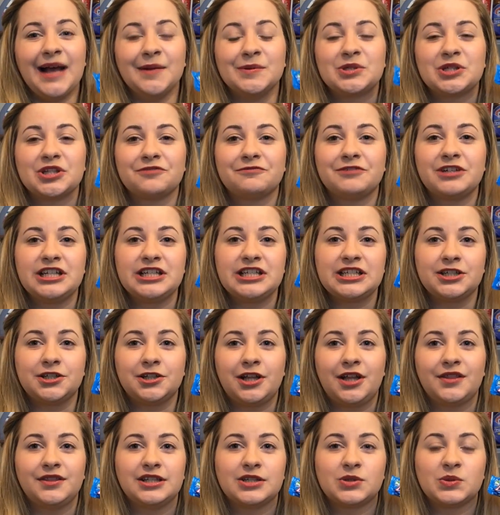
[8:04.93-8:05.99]
So the running
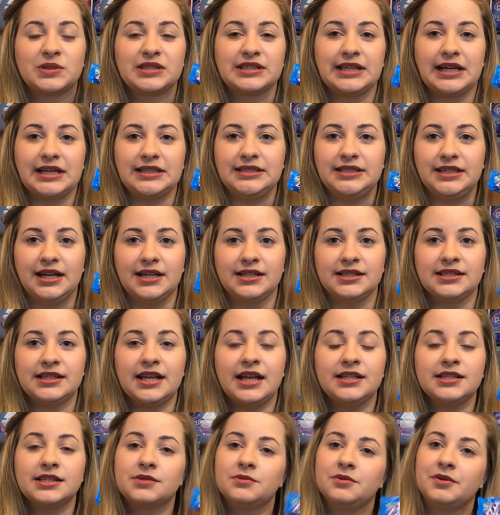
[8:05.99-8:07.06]
total on this was 99
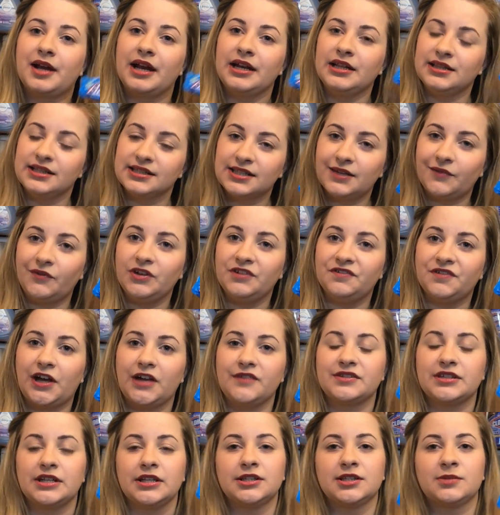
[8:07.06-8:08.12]
cents. We were getting the
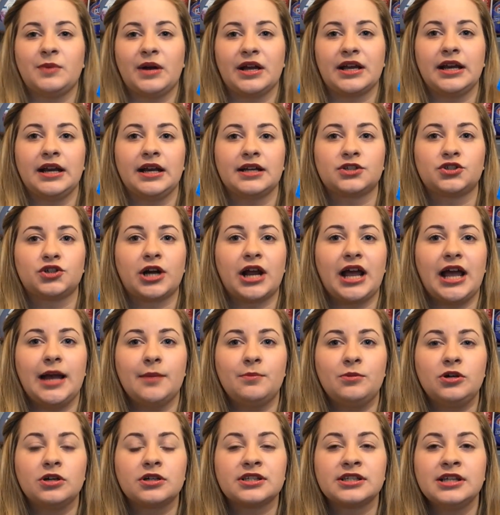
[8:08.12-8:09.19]
75 cents back in extra care
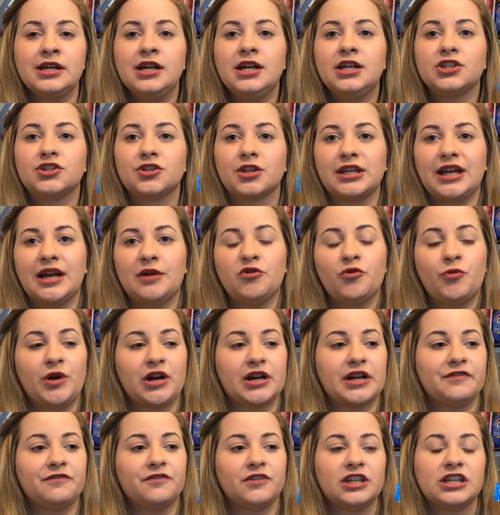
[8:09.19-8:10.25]
books, so the out of
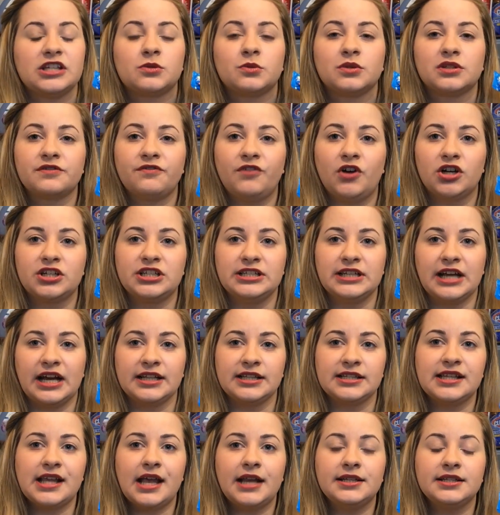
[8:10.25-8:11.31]
pocket for this was
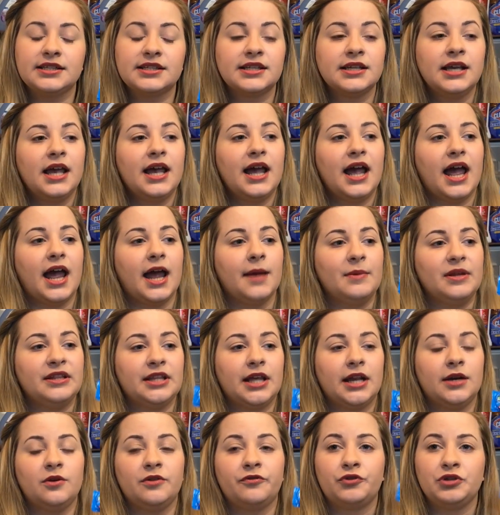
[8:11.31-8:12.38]
49 cents. And
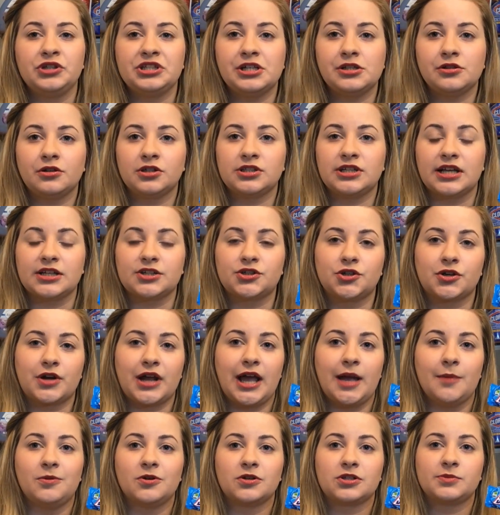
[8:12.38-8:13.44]
then if we take those extra
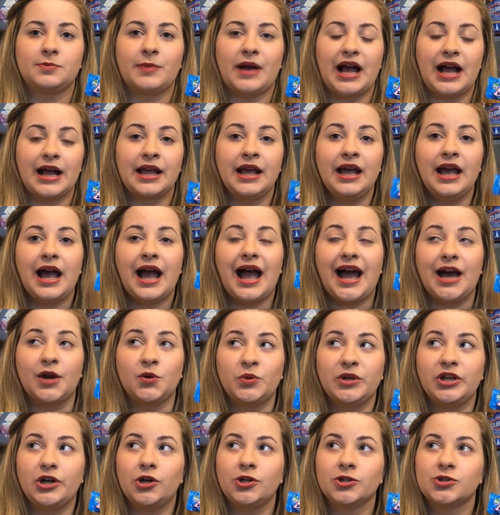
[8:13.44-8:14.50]
care books back
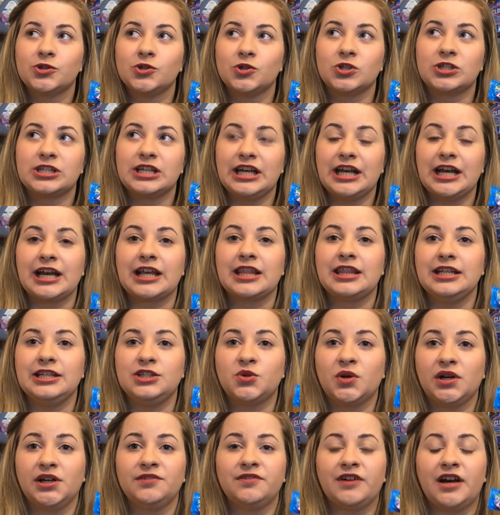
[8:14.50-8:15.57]
and we also take the
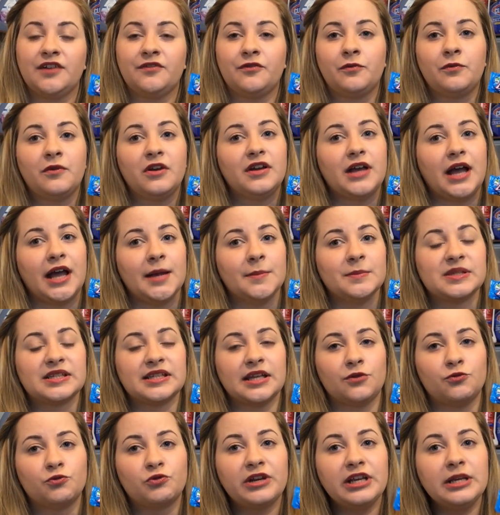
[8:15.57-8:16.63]

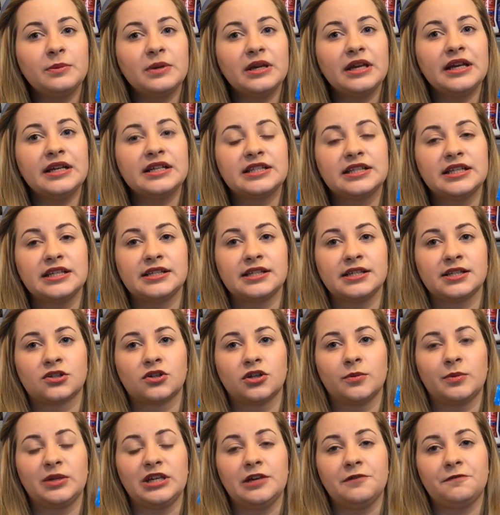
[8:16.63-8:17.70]
25-cent rebate, this is
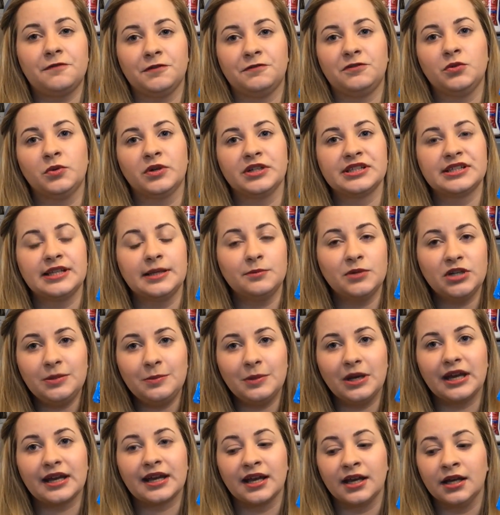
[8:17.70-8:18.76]
going to be a 51-cent
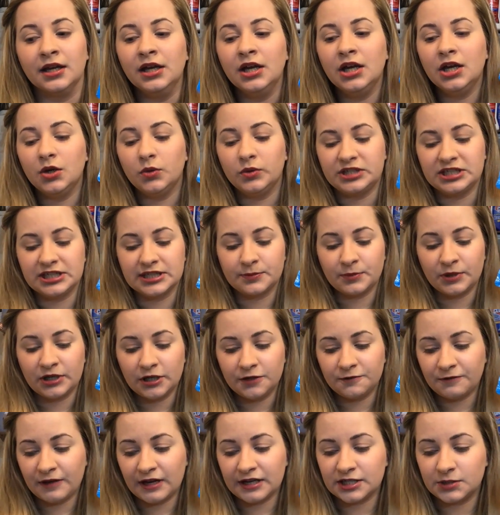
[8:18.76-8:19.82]
moneymaker, which is
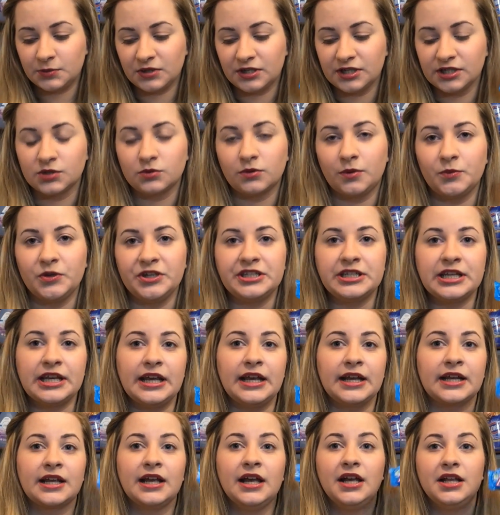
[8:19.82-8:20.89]
perfect because when we
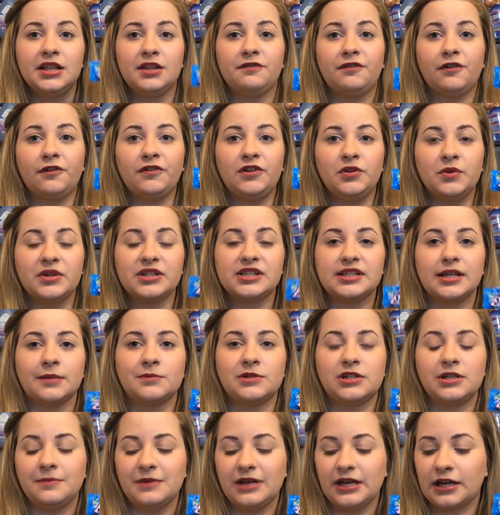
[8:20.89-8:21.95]
take the 51-cent
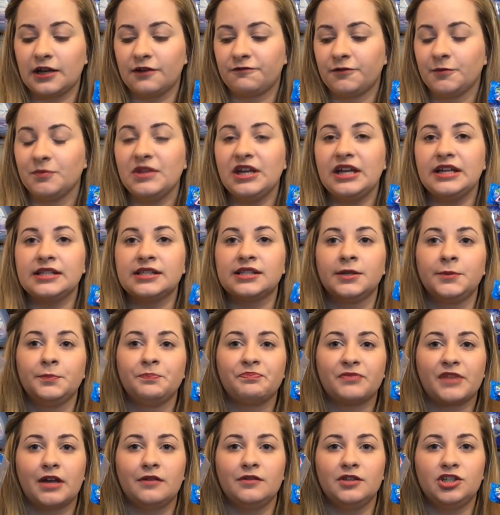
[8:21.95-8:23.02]
moneymaker from this
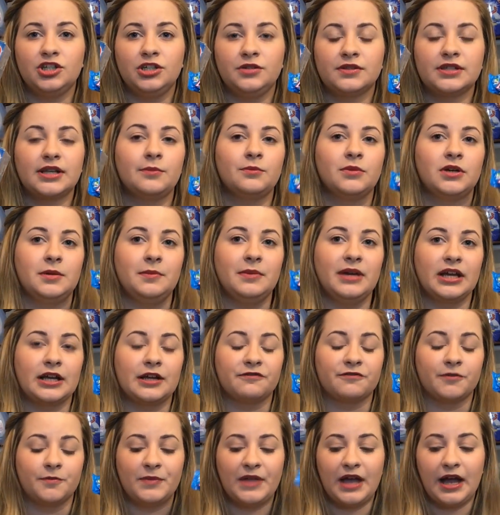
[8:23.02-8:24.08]
and the 2-cent
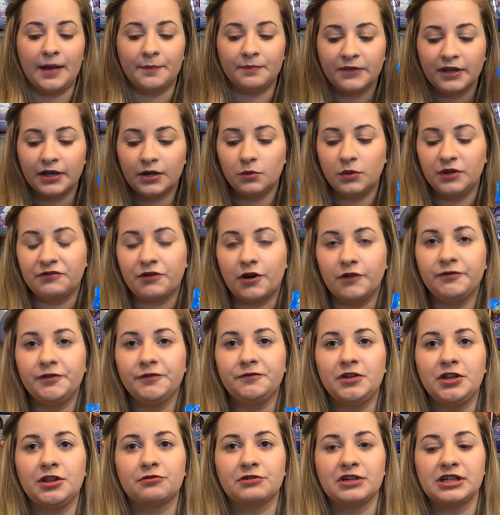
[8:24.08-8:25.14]
moneymaker from that, you've got
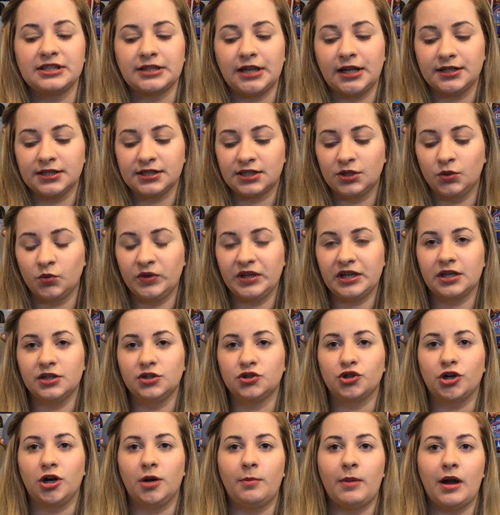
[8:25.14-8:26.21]
53 cents that we can
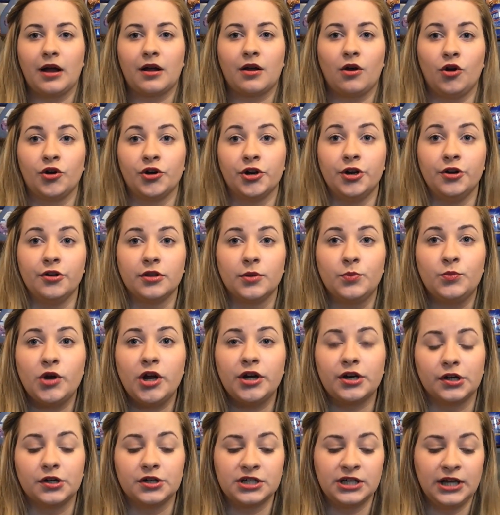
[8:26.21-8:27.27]
draw back on another
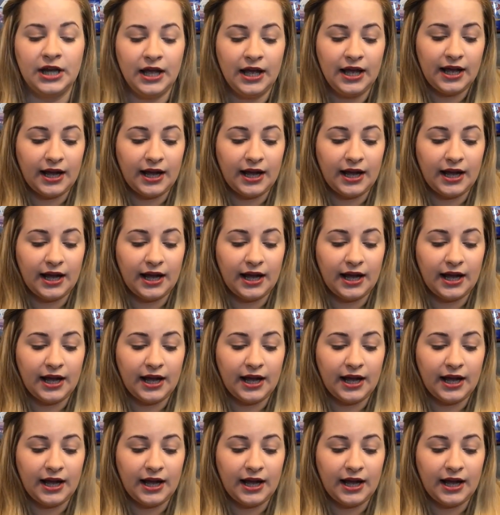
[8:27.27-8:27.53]
product.